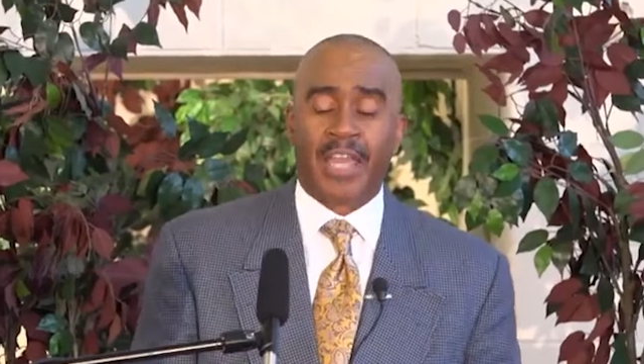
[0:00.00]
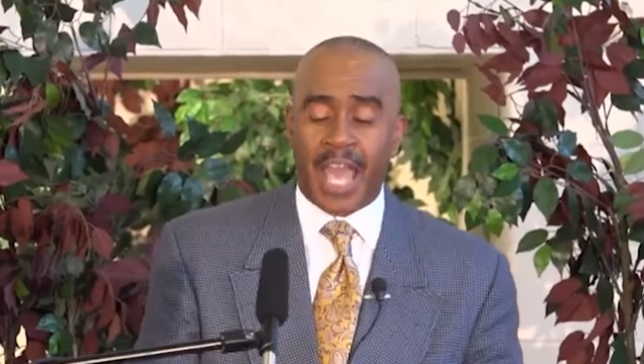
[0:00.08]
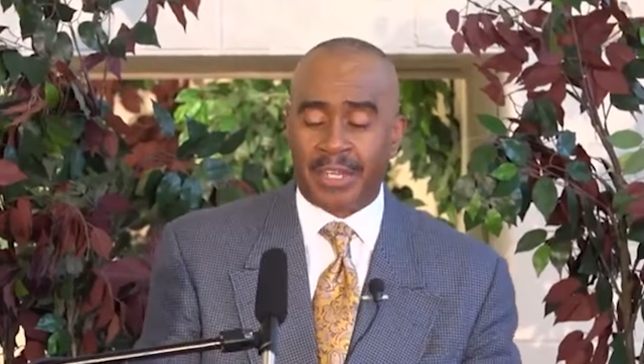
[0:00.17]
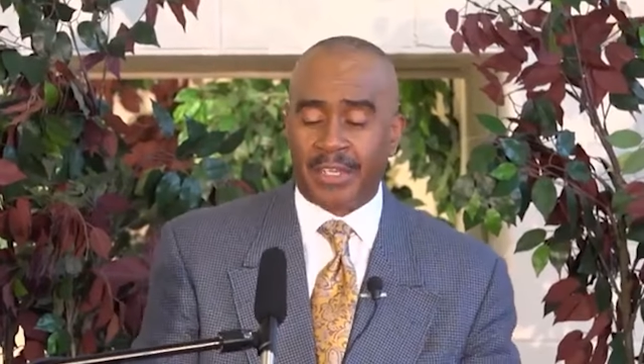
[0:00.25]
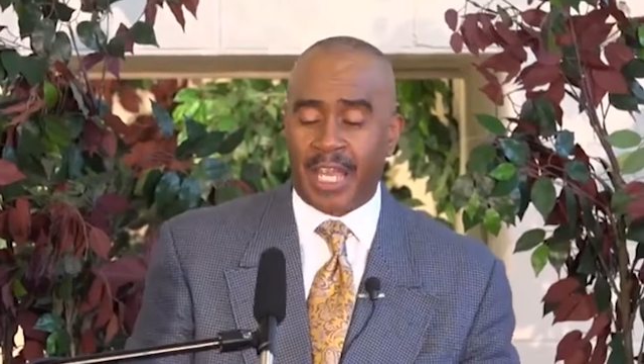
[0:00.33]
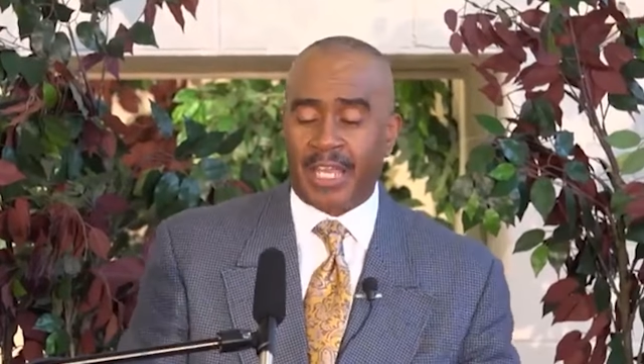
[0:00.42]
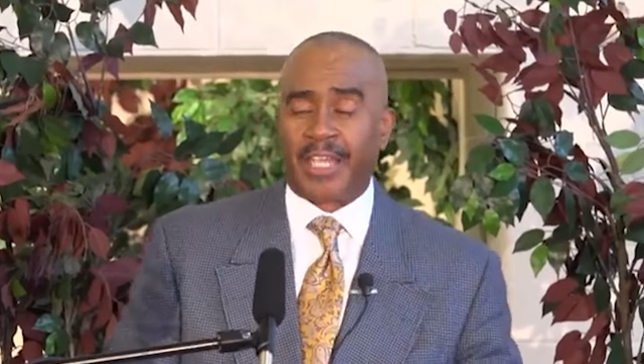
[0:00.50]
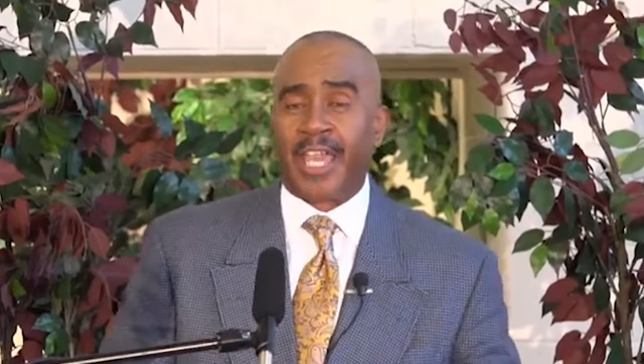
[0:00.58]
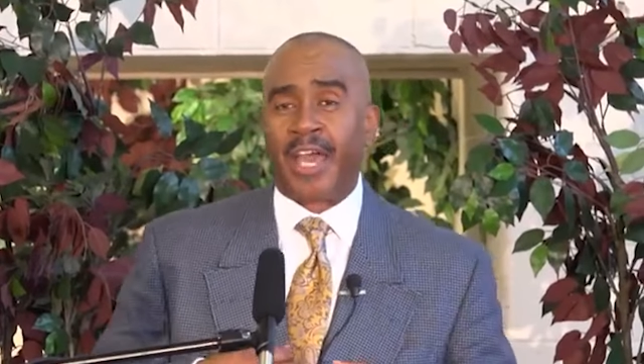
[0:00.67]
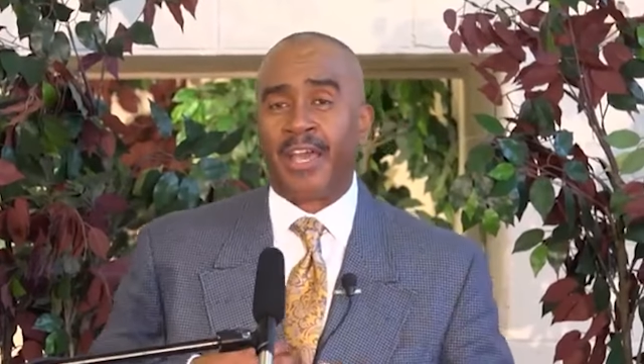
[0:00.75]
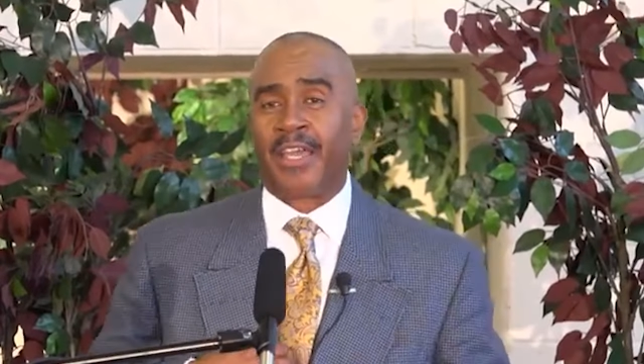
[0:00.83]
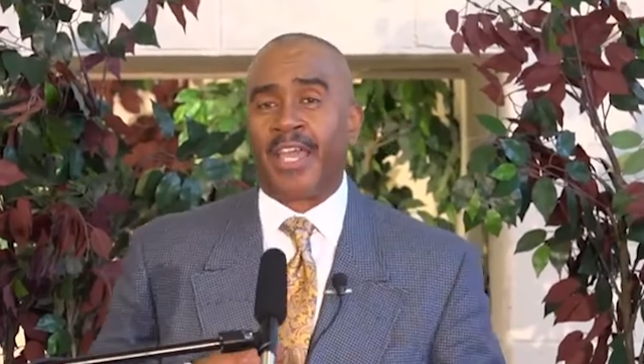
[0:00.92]
And
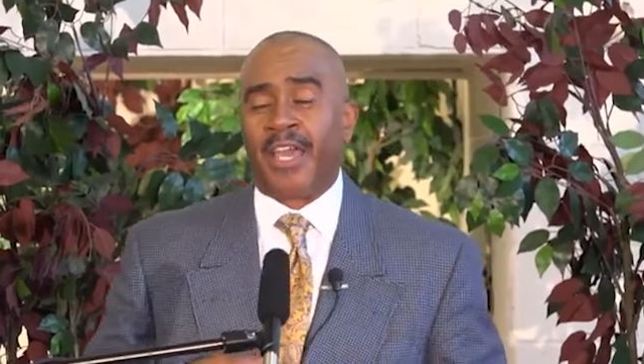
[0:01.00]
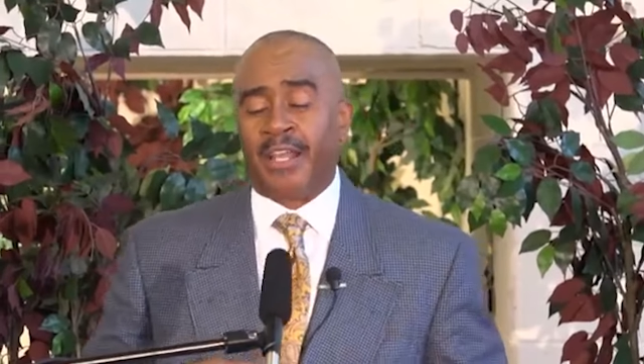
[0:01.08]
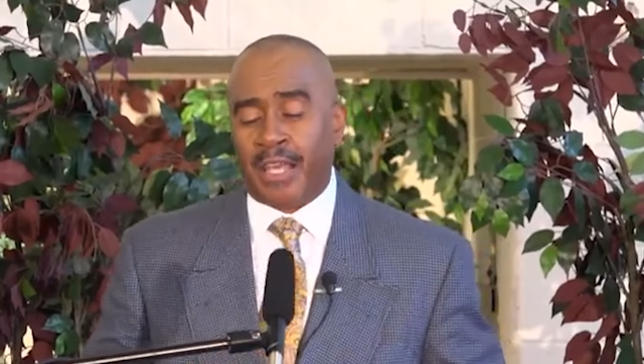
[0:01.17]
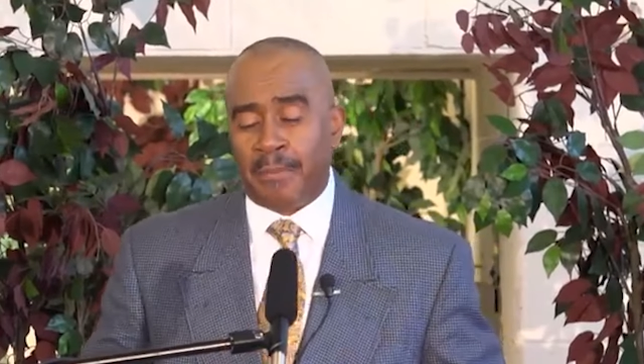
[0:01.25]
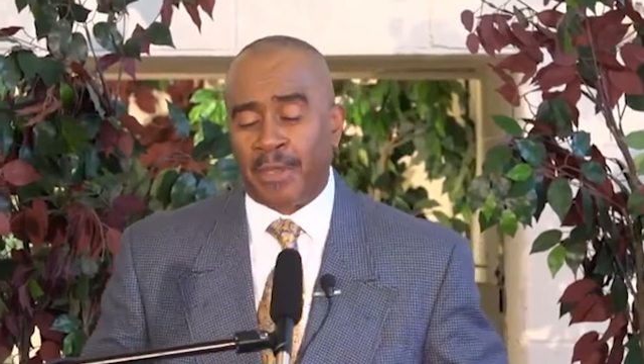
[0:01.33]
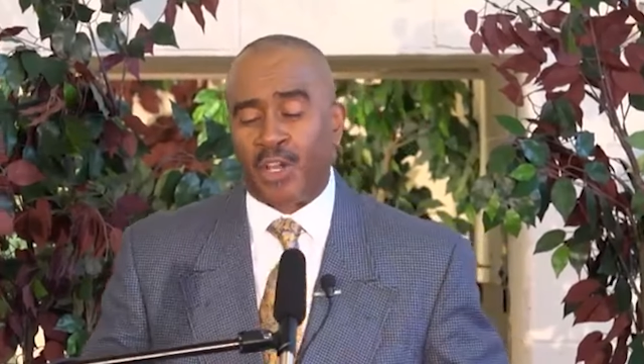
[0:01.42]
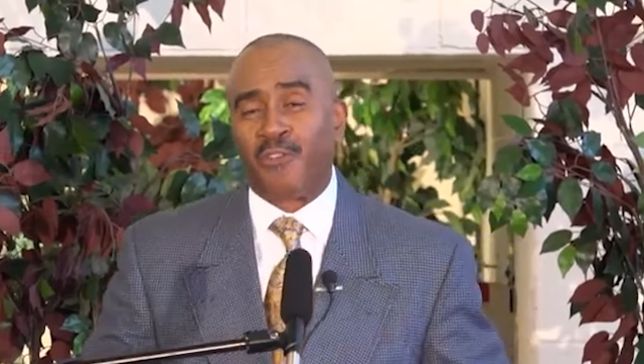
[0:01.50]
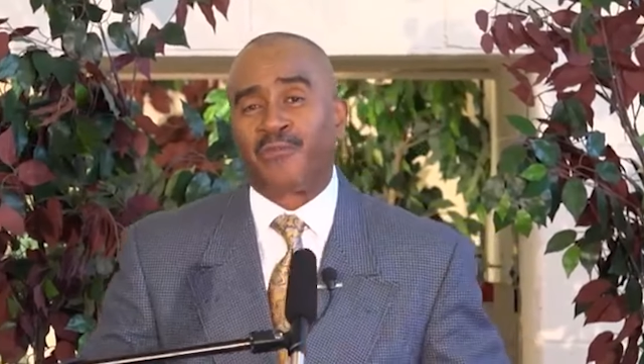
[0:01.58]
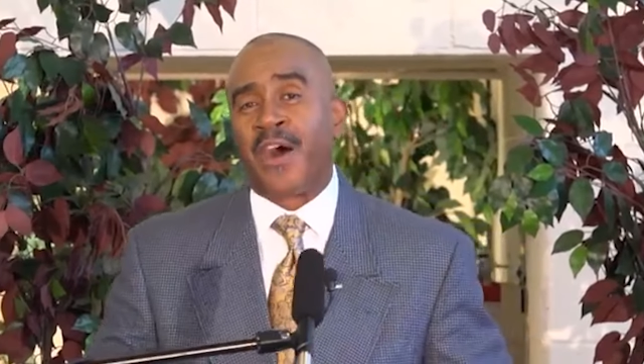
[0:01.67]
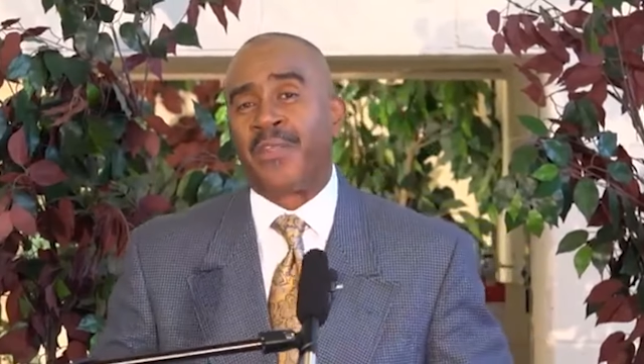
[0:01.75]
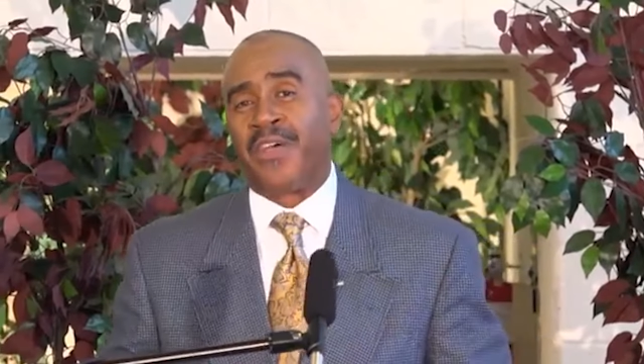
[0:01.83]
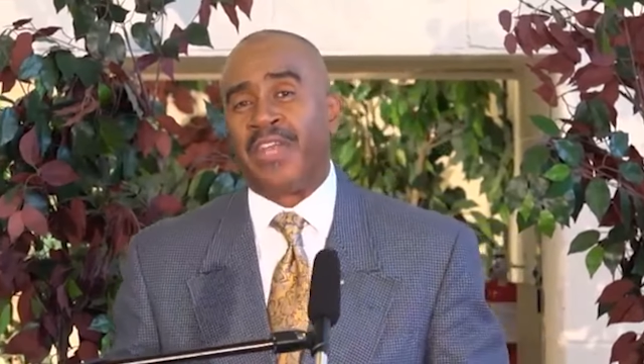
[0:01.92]
here, let me go further